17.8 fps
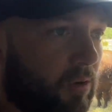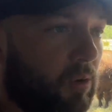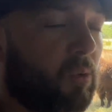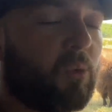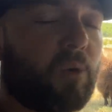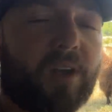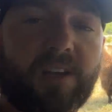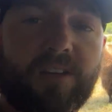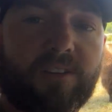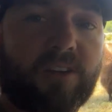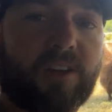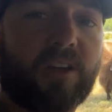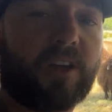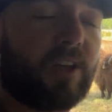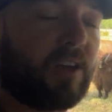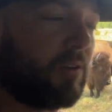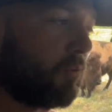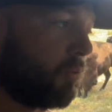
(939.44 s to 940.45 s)
went
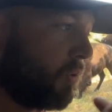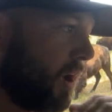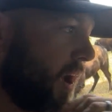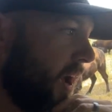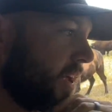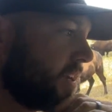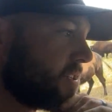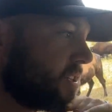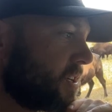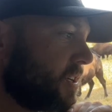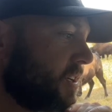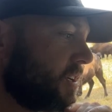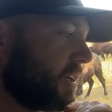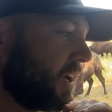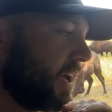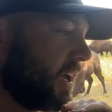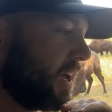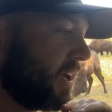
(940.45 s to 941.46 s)
right,
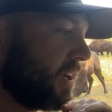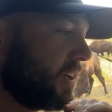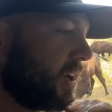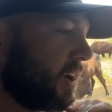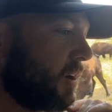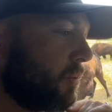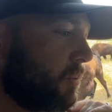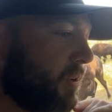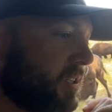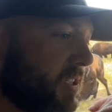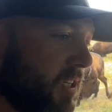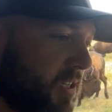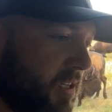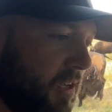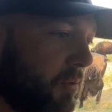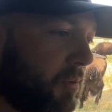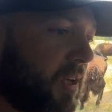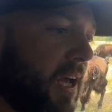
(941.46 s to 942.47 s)
and uh, which it
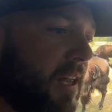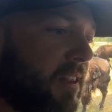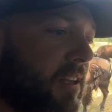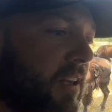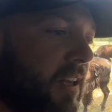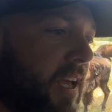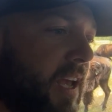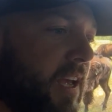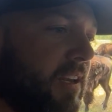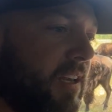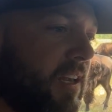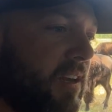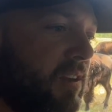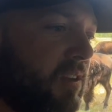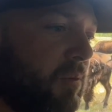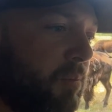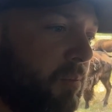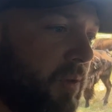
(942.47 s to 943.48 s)
did. We got the land
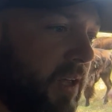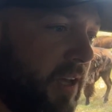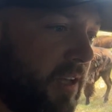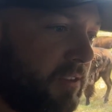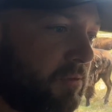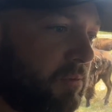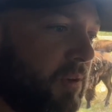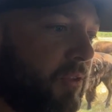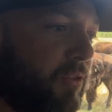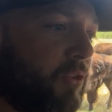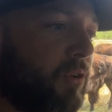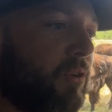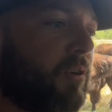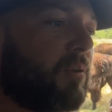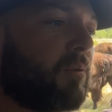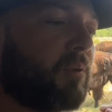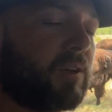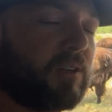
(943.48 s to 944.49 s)
and the plans went
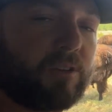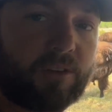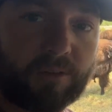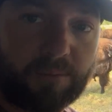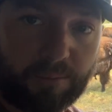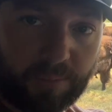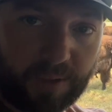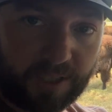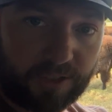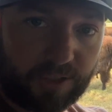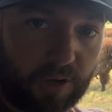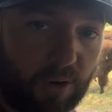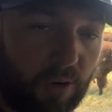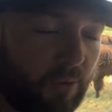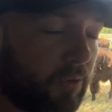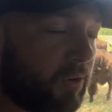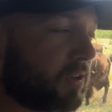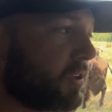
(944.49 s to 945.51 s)
through, and we took Big Joe
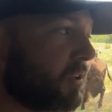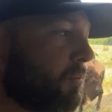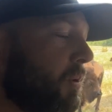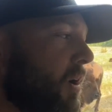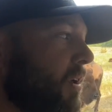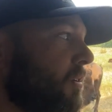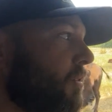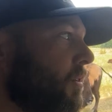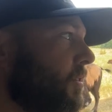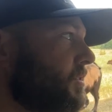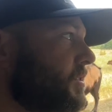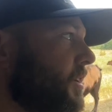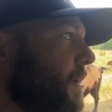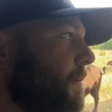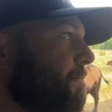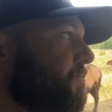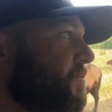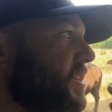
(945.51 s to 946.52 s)
over to the
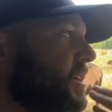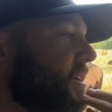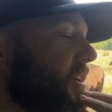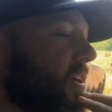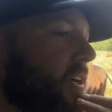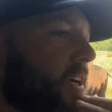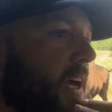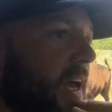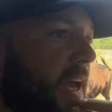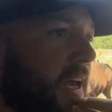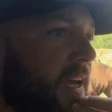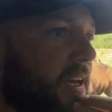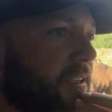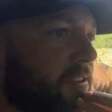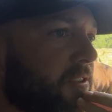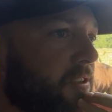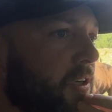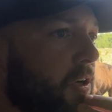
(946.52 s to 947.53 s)
Ponderosa.
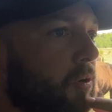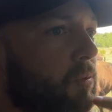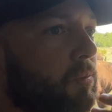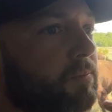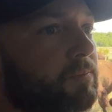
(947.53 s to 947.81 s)
And so